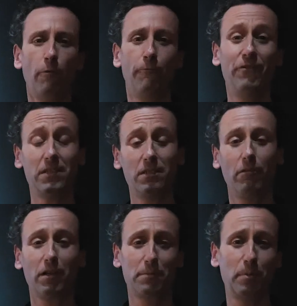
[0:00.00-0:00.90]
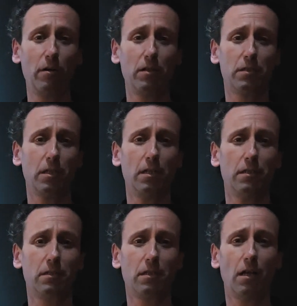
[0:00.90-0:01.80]
Visitor
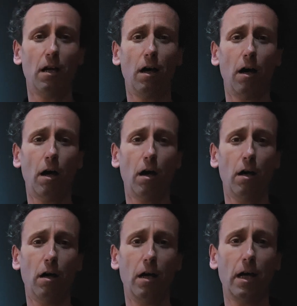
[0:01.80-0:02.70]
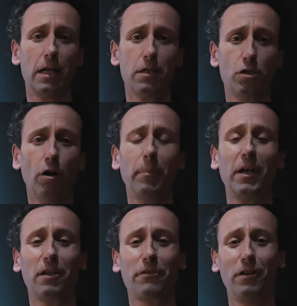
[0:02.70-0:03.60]
experiences are a
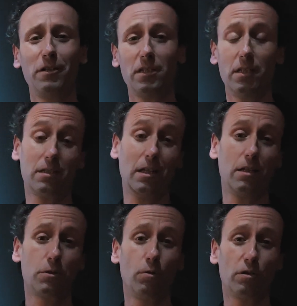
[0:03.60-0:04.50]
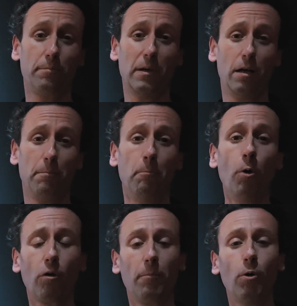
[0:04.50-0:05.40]
topic that is getting talked about
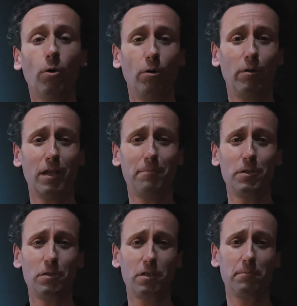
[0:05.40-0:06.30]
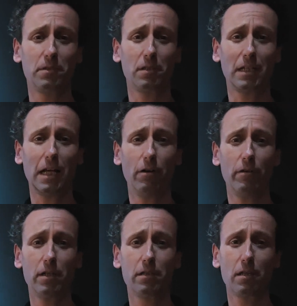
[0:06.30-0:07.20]
more and more in museums and
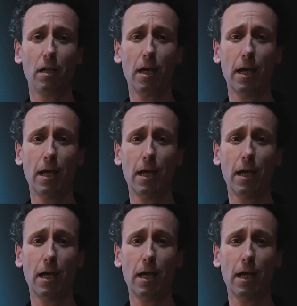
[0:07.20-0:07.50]
galleries.